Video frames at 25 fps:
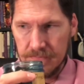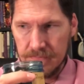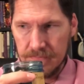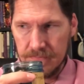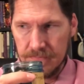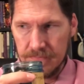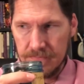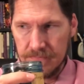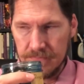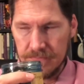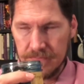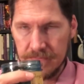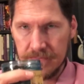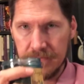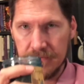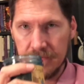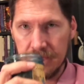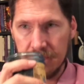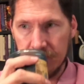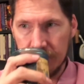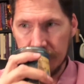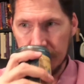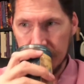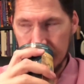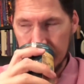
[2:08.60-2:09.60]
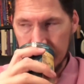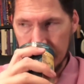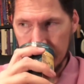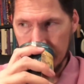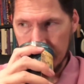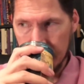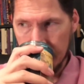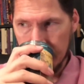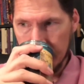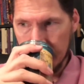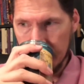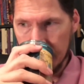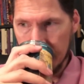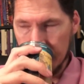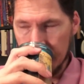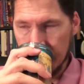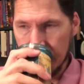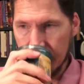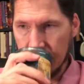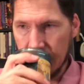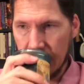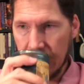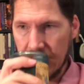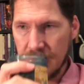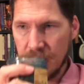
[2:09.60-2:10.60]
I
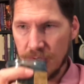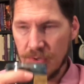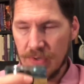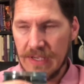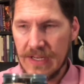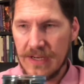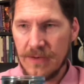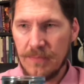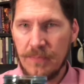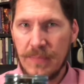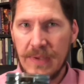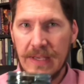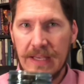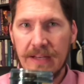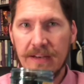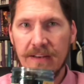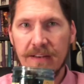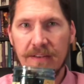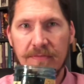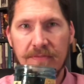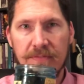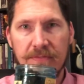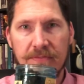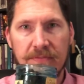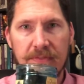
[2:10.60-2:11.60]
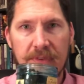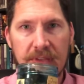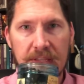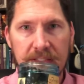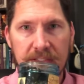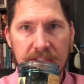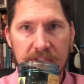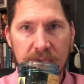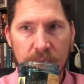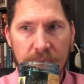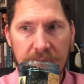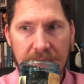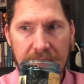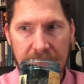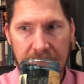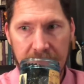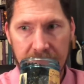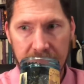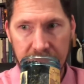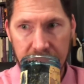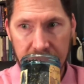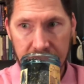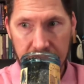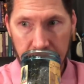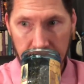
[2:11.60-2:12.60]
do get a bit of
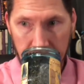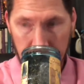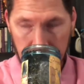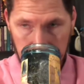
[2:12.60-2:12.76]
sweetness